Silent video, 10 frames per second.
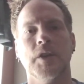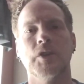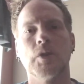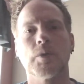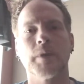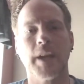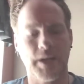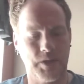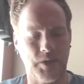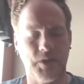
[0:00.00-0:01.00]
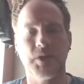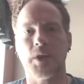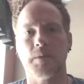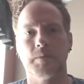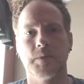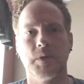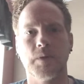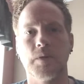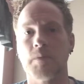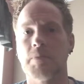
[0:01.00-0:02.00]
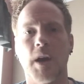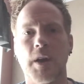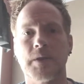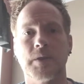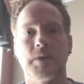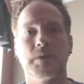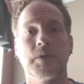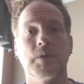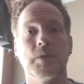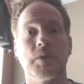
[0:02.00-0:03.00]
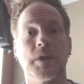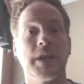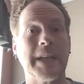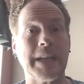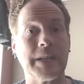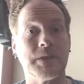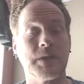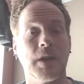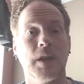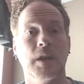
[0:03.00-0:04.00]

your relationship, to your partner, to your kids,